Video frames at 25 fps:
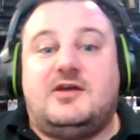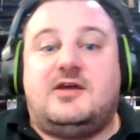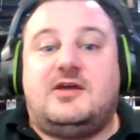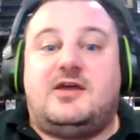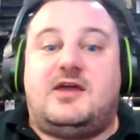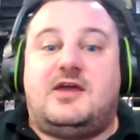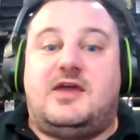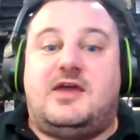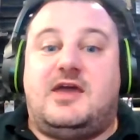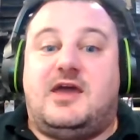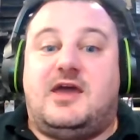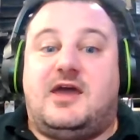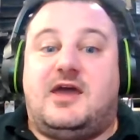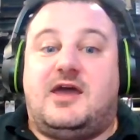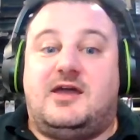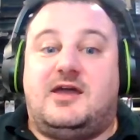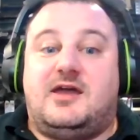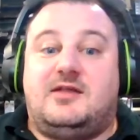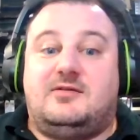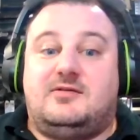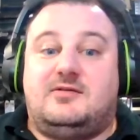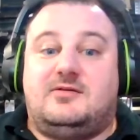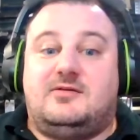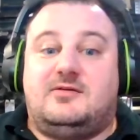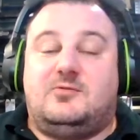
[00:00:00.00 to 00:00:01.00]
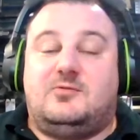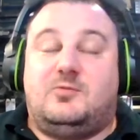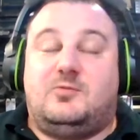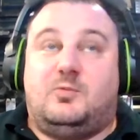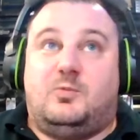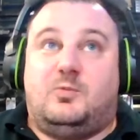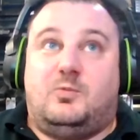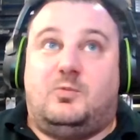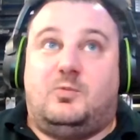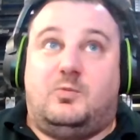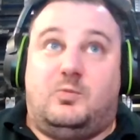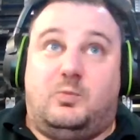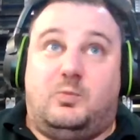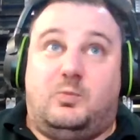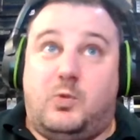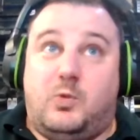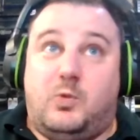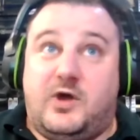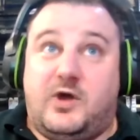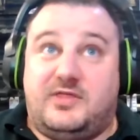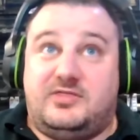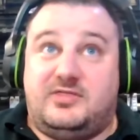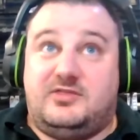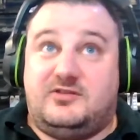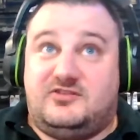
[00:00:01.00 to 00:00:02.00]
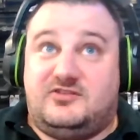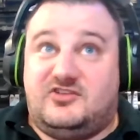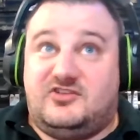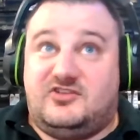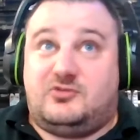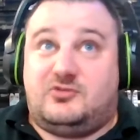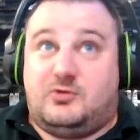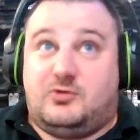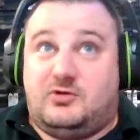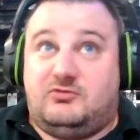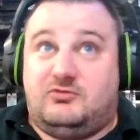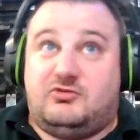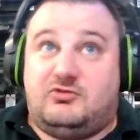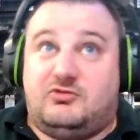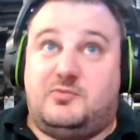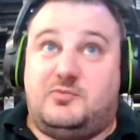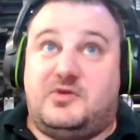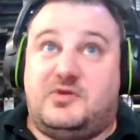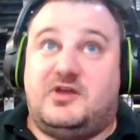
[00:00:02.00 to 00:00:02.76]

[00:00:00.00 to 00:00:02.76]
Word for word: Okay. And what the Discord group